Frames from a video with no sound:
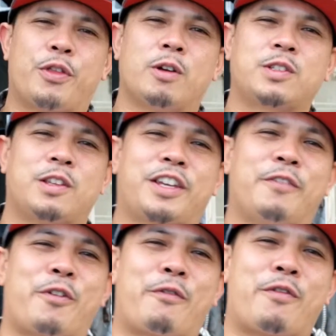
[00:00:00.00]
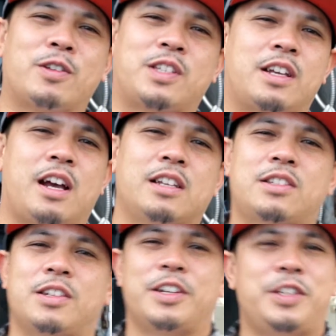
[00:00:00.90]
those looking for frozen
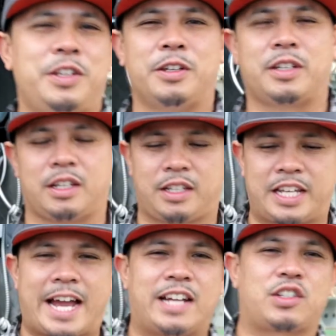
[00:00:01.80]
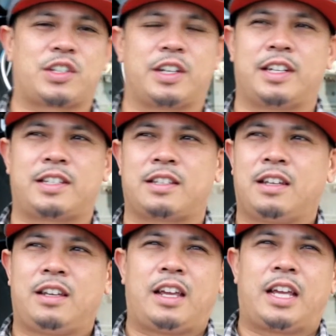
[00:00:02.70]
custard, you could catch us
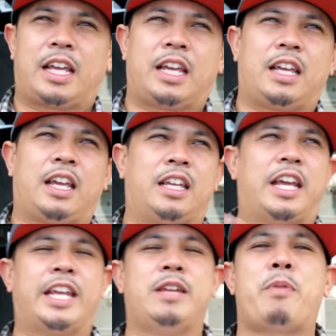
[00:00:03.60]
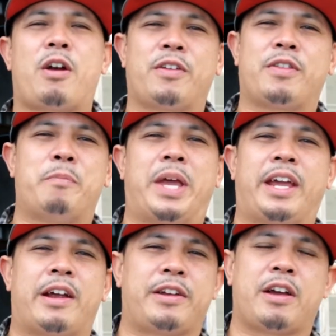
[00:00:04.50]
in any part of the
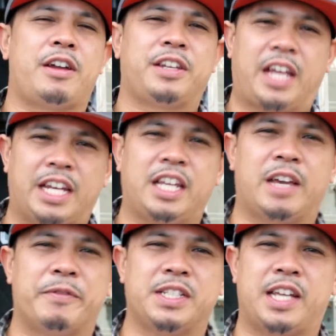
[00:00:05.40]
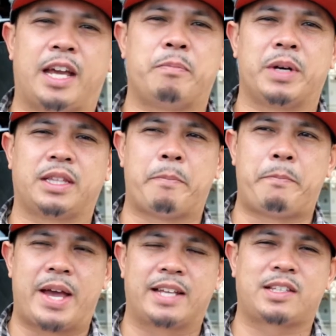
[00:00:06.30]
Bay Area on any given day, but the
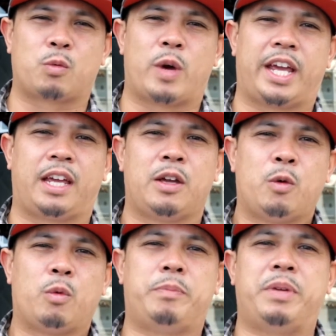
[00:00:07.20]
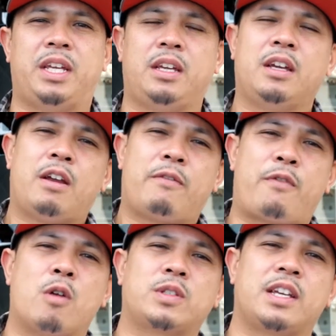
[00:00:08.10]
best way would be
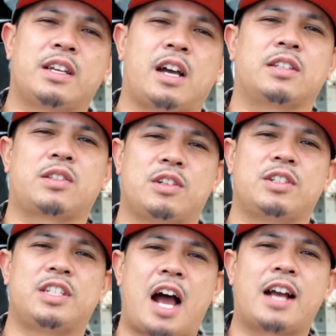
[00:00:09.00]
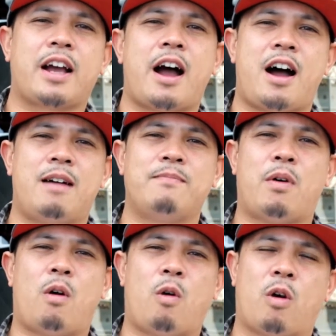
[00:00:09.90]

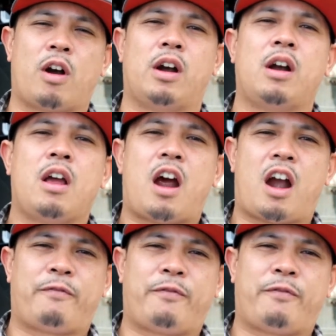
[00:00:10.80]
frozenkuhsterd.com or our